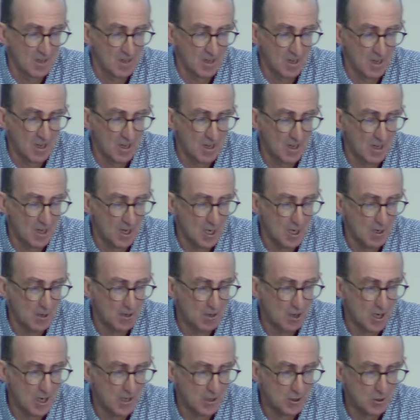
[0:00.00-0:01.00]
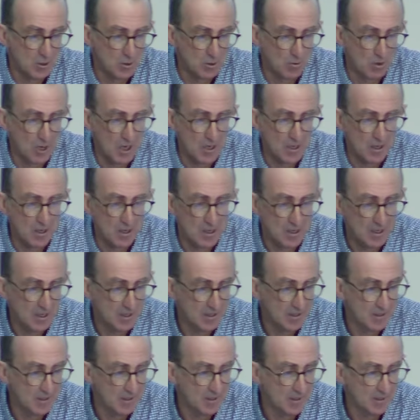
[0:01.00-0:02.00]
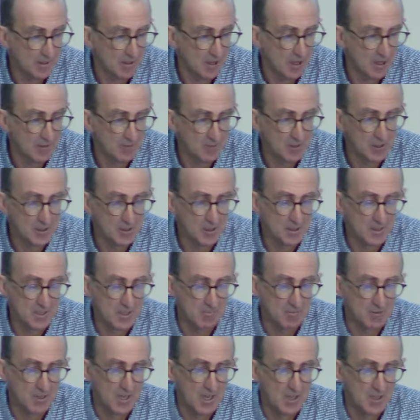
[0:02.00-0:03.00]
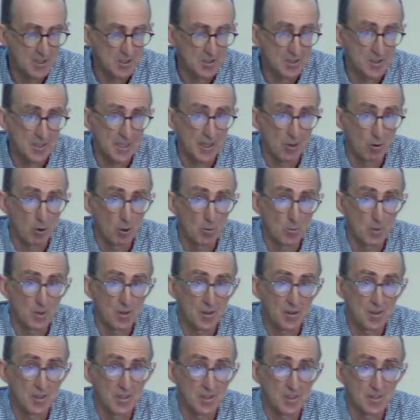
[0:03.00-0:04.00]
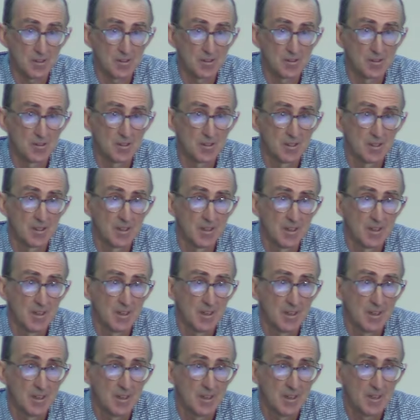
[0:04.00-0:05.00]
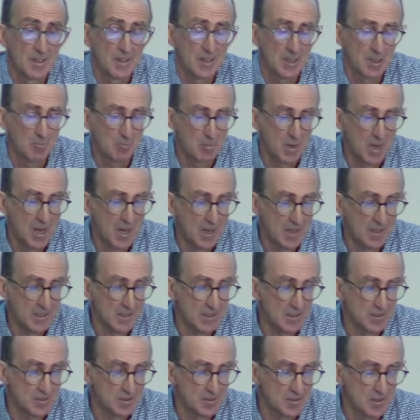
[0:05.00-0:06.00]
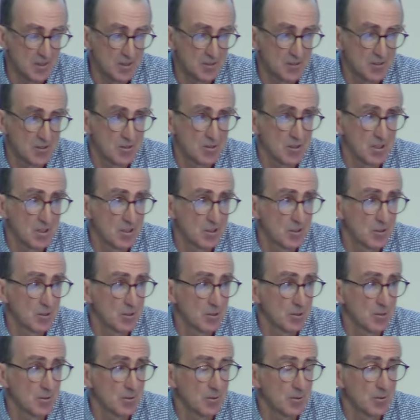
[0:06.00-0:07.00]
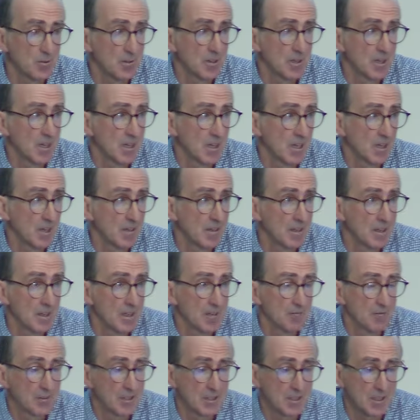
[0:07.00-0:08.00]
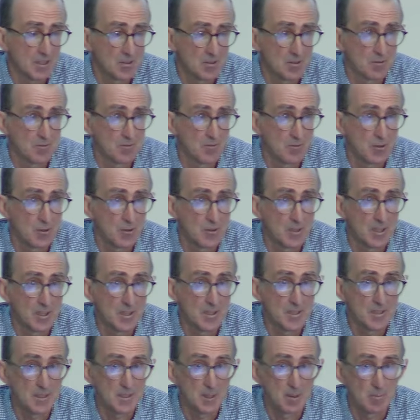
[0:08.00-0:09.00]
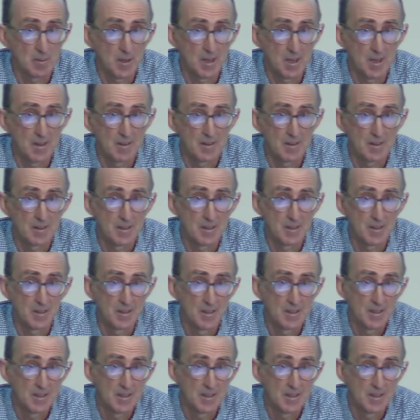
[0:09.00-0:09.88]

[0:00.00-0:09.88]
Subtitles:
Like you, I feel the temptation to get on with things. And partly it's due to our feelings of futility about the